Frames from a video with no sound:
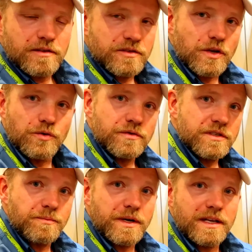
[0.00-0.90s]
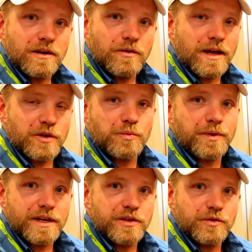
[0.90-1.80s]
So depending on how you
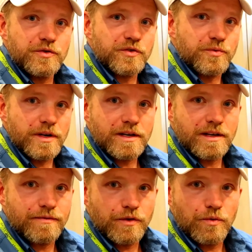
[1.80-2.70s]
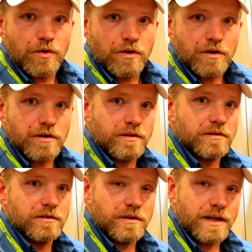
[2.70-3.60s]
plan to use your rig, if you are
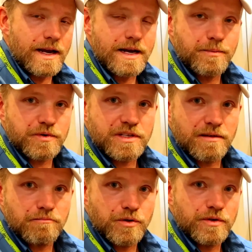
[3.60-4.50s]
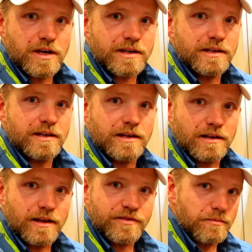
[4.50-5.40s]
80% boondocking and
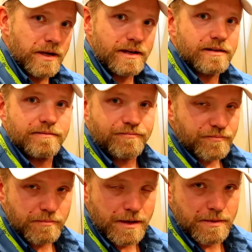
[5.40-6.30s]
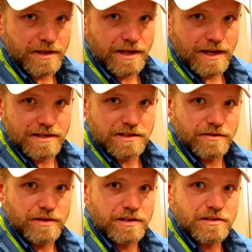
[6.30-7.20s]
love to bake, maybe the gas
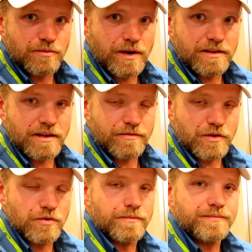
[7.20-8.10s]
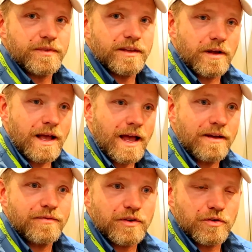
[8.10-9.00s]
oven is the right thing for you.
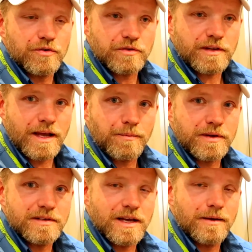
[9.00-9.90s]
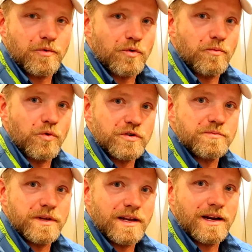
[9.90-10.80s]
Half of your camping time or more
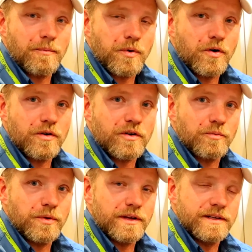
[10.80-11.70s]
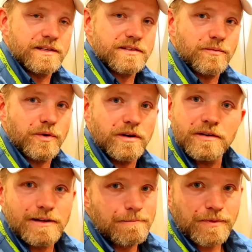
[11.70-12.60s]
spent in a park or plugged in
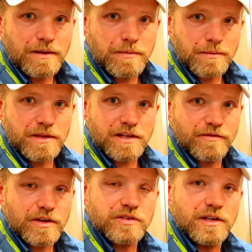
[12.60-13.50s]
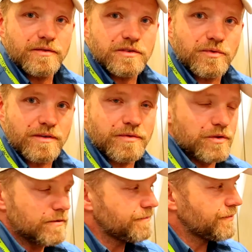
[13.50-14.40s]
somewhere, maybe the convection oven is right for you.